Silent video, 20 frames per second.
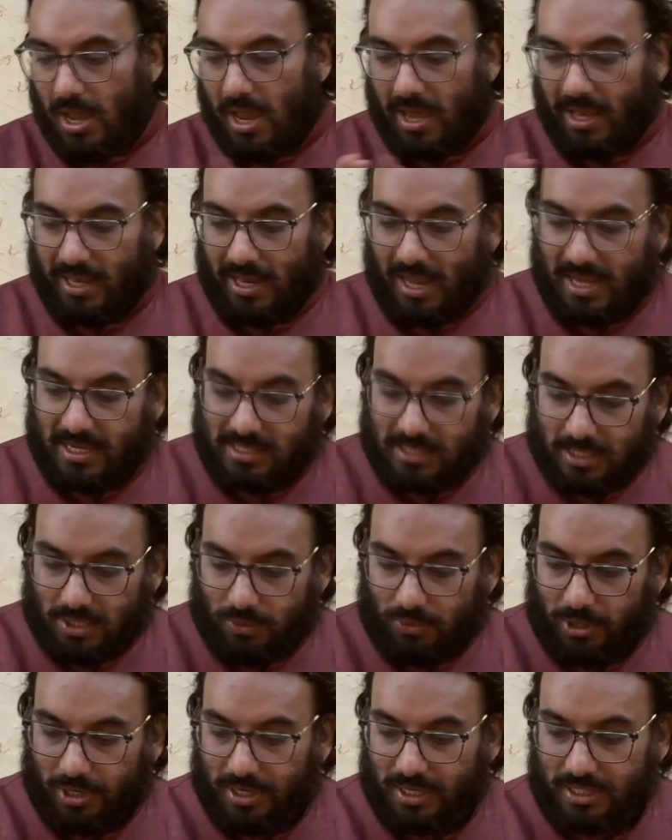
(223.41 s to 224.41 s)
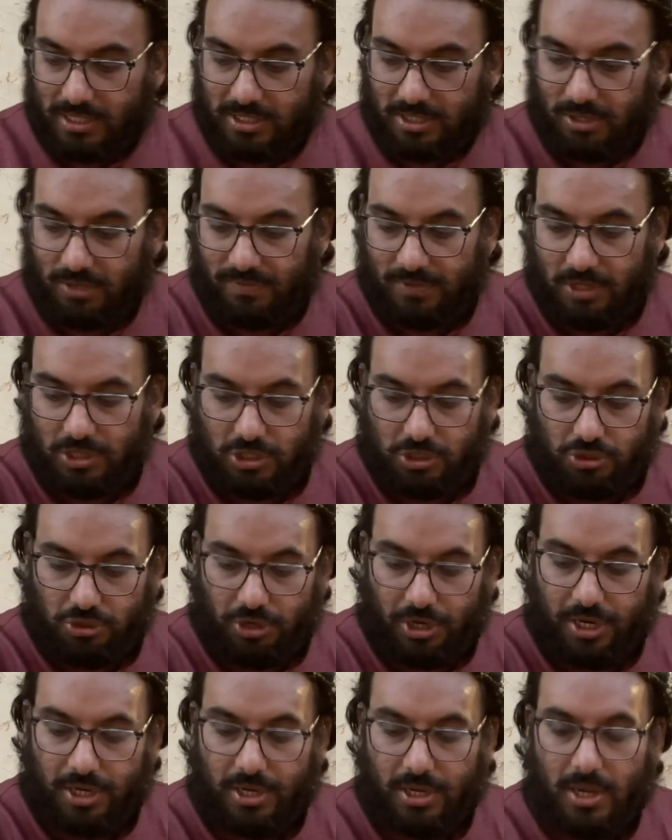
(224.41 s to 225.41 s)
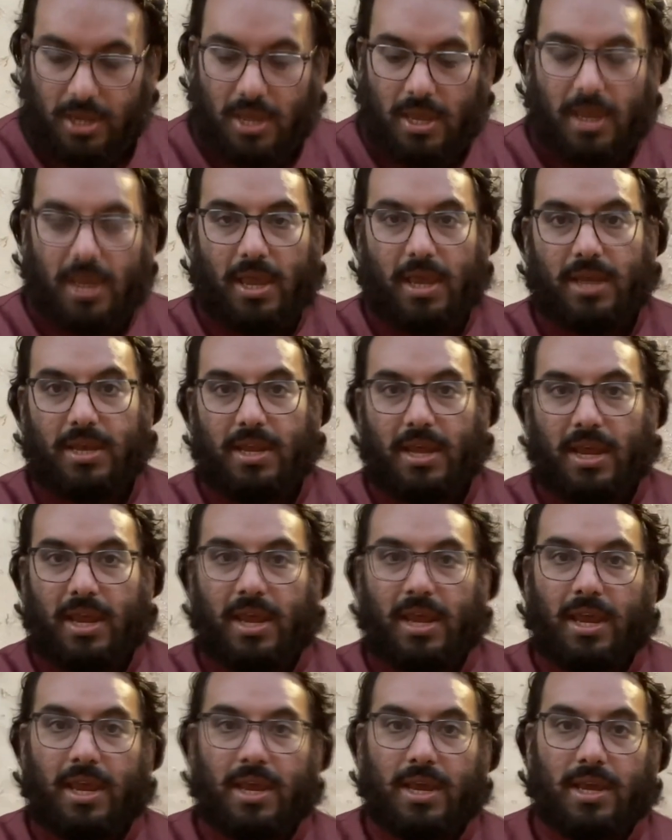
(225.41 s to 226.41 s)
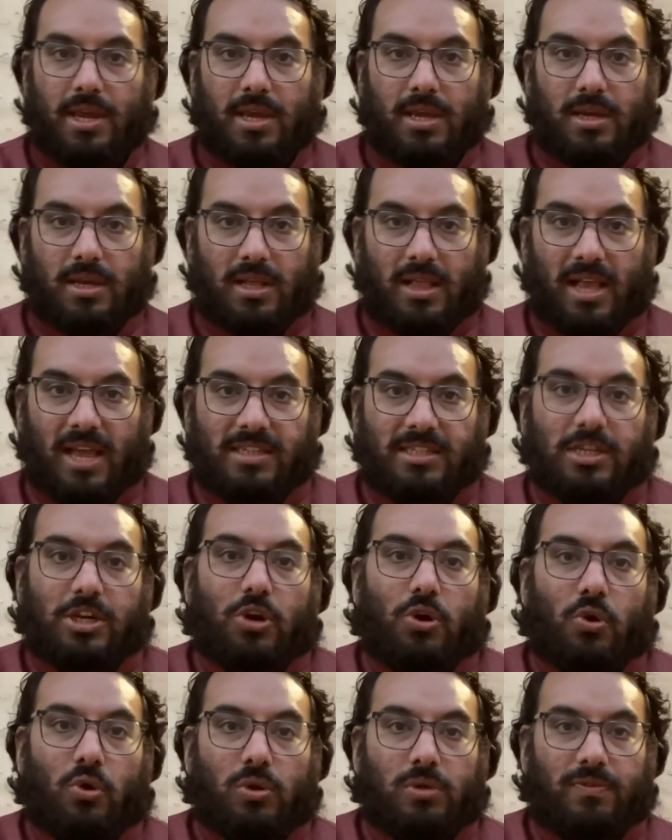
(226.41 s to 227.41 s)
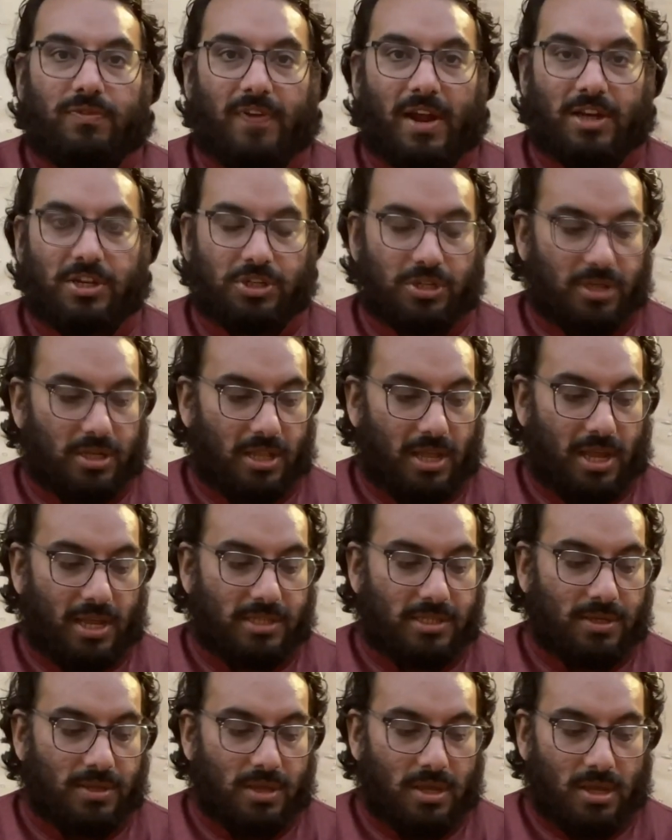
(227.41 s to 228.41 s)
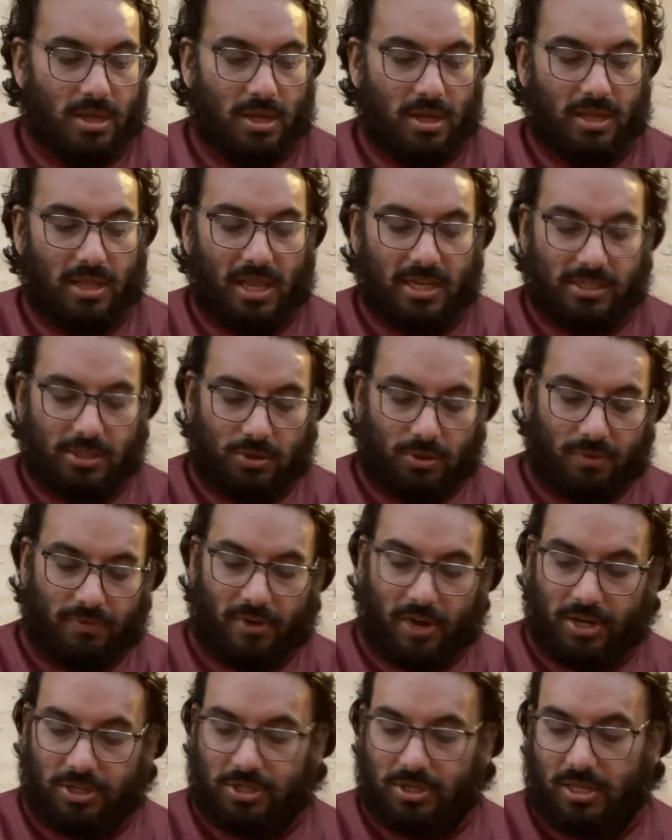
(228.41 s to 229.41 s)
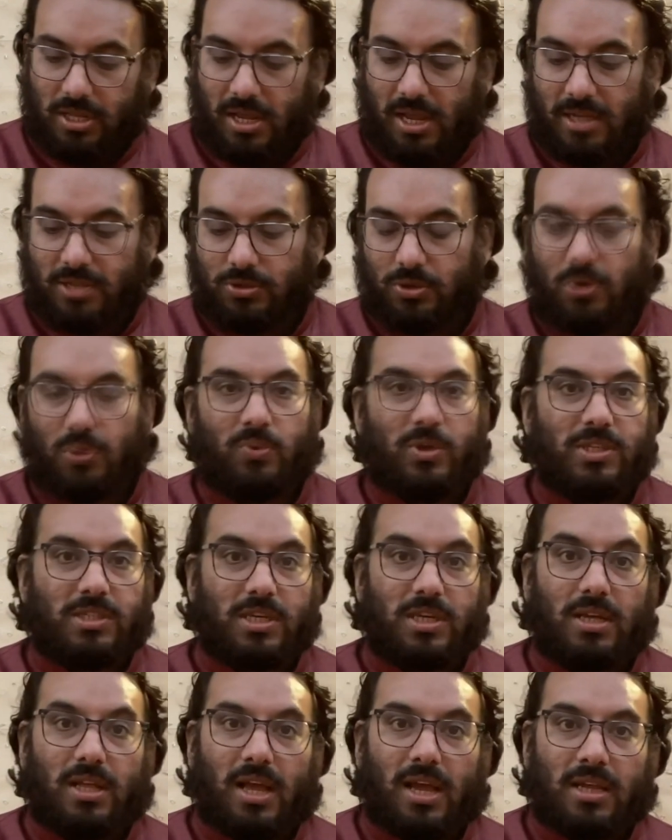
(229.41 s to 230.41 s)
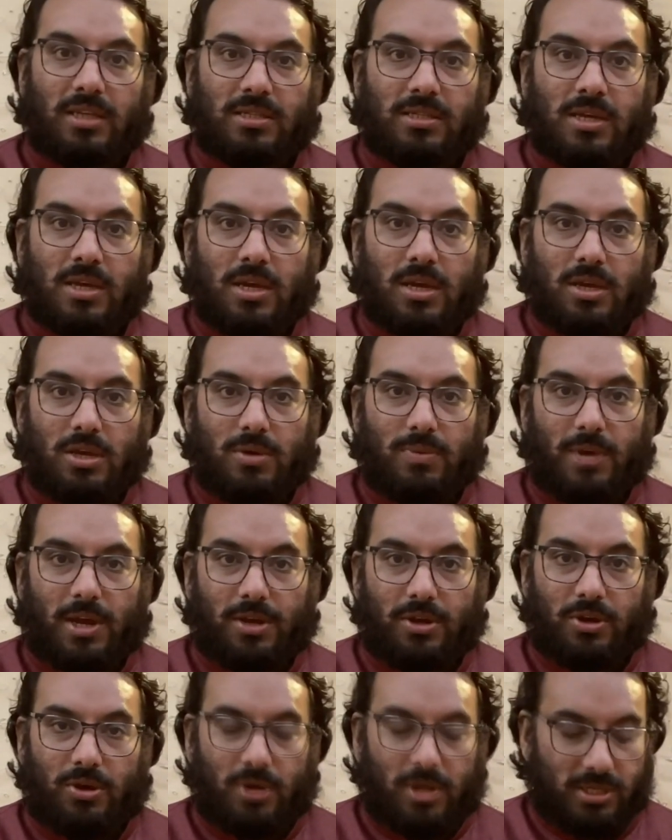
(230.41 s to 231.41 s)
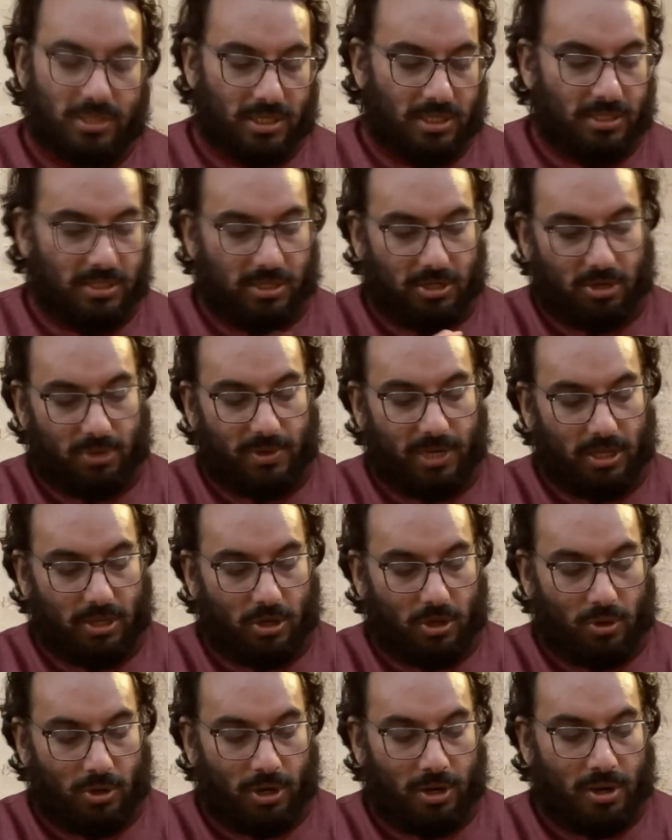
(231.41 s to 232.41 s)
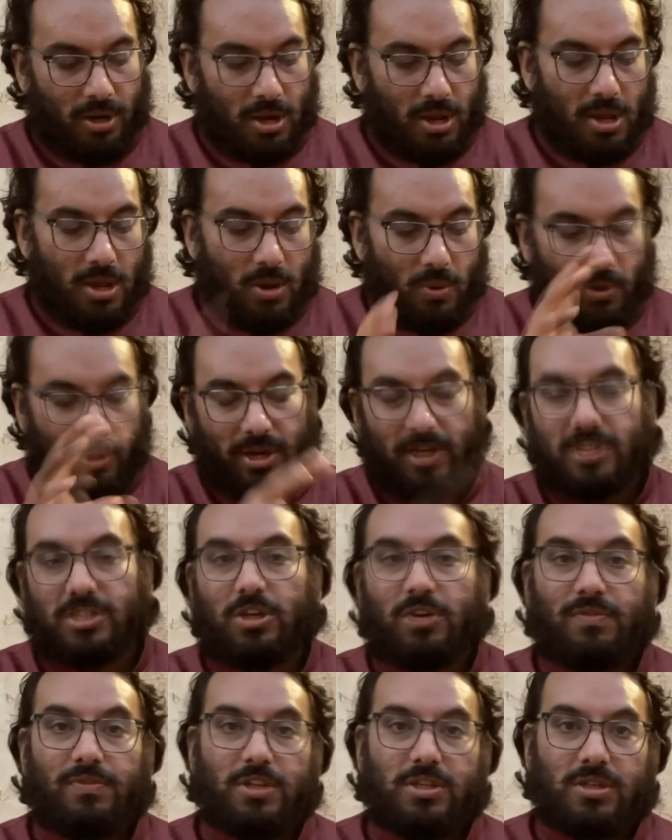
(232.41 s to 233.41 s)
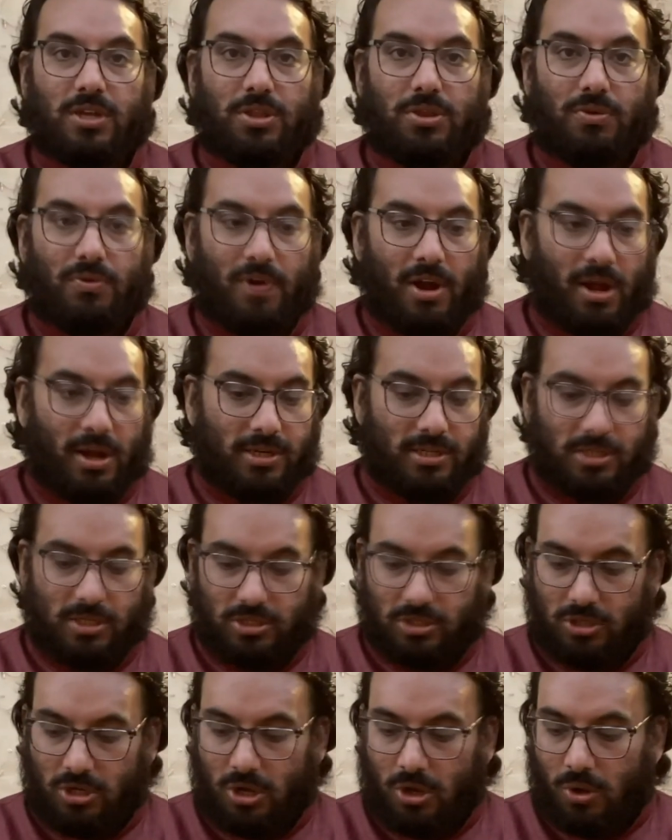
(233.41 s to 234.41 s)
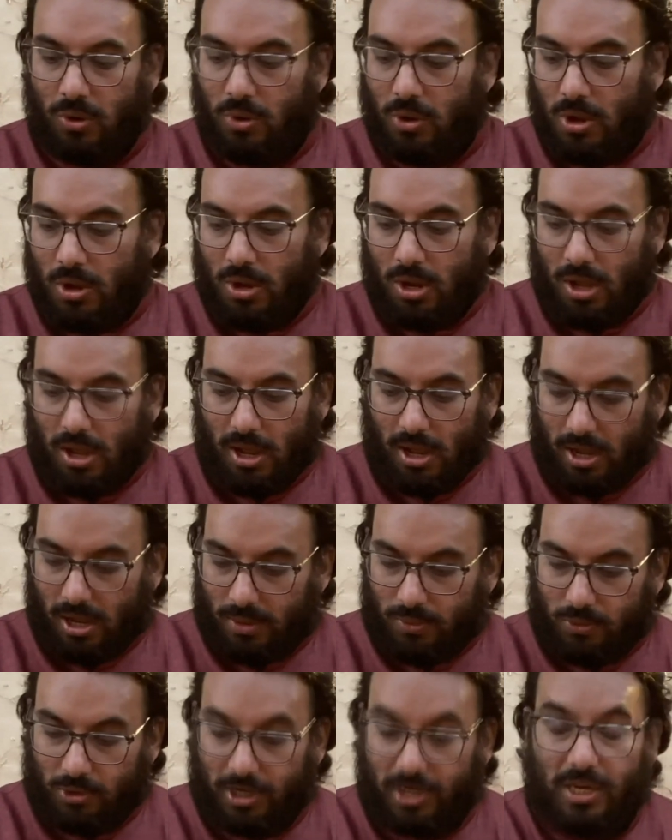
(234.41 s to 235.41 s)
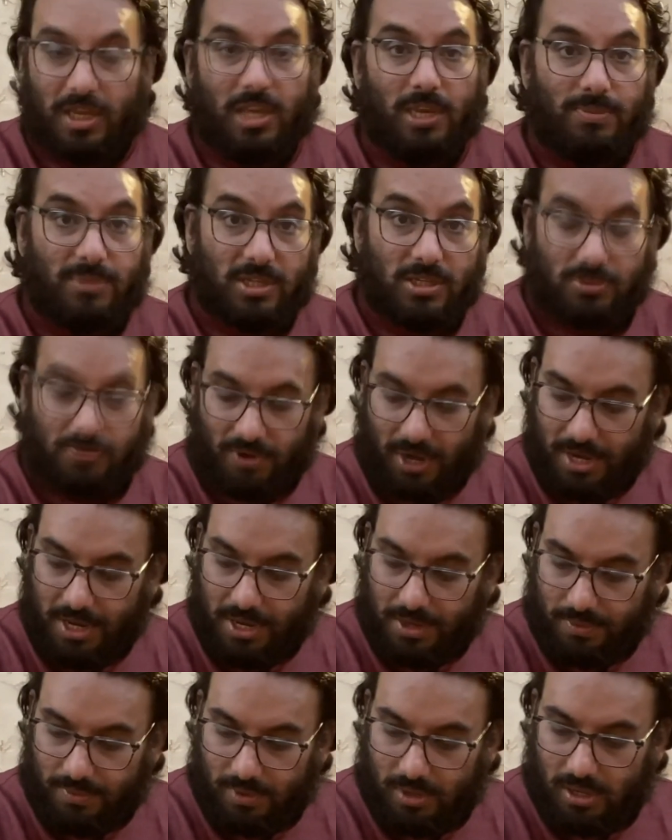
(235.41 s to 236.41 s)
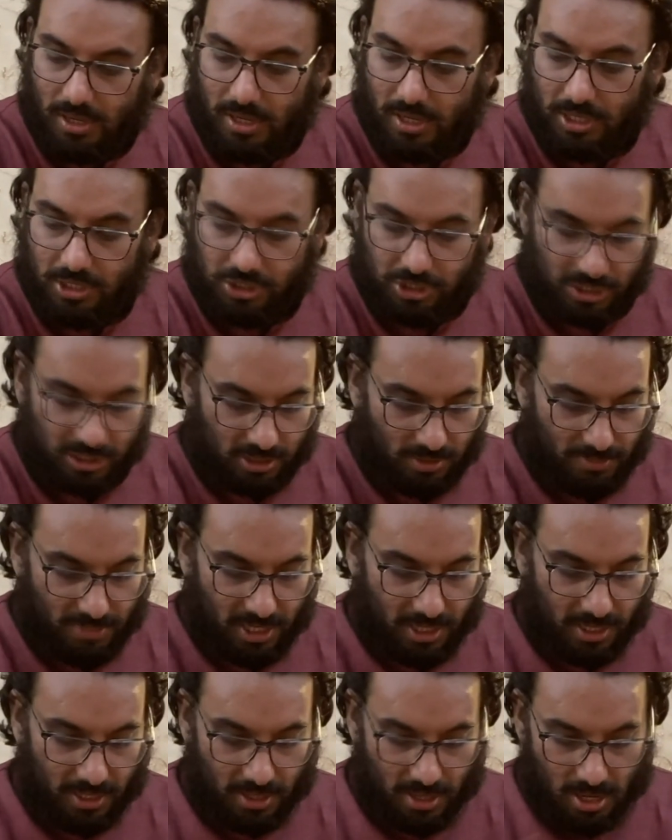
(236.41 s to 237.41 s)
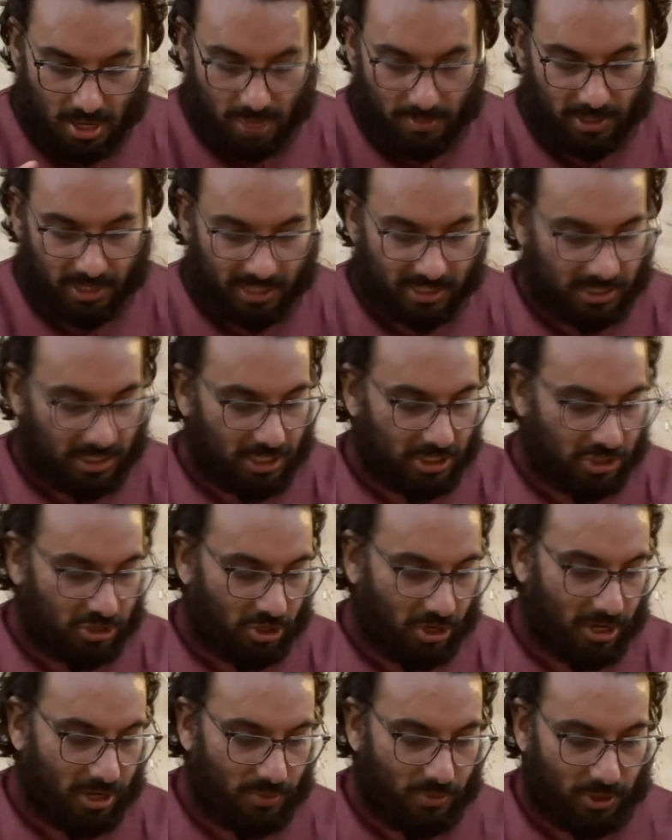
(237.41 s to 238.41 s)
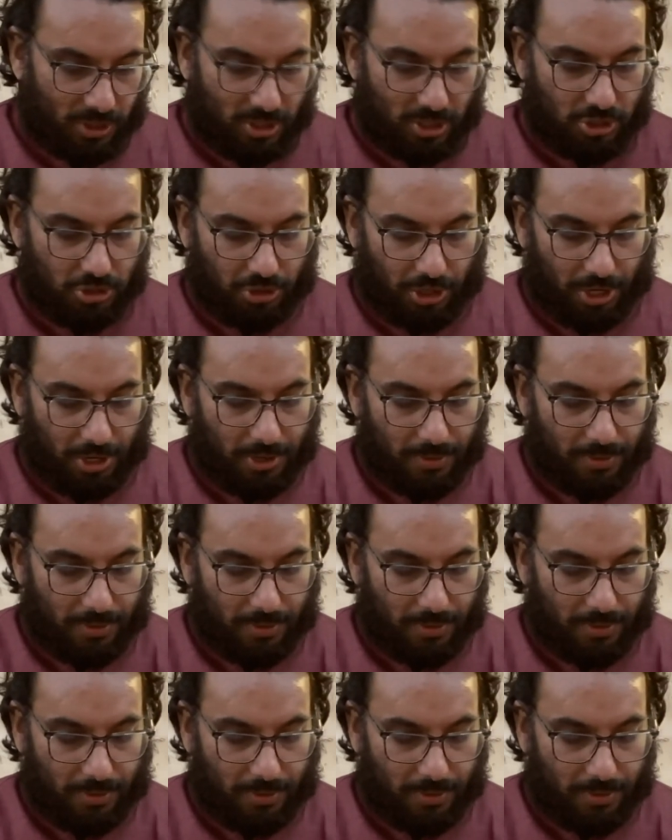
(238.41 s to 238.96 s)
And lastly, we're gonna serve this drink in a classic old-fashioned glass. A classic old-fashioned glass, or a whiskey glass, you might know as, is a little bit lower. We're gonna serve this on the rocks. So we're gonna keep this ready in just a minute, but let's get started with the drink.